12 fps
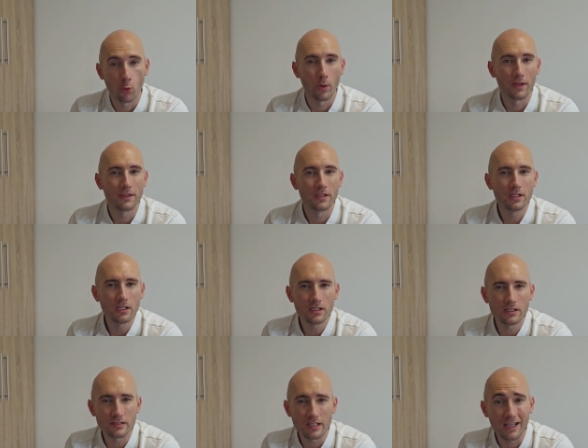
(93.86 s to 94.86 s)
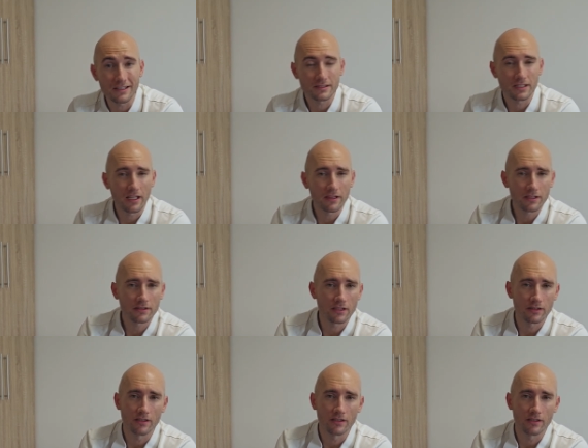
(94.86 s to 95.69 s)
When the knee is extended,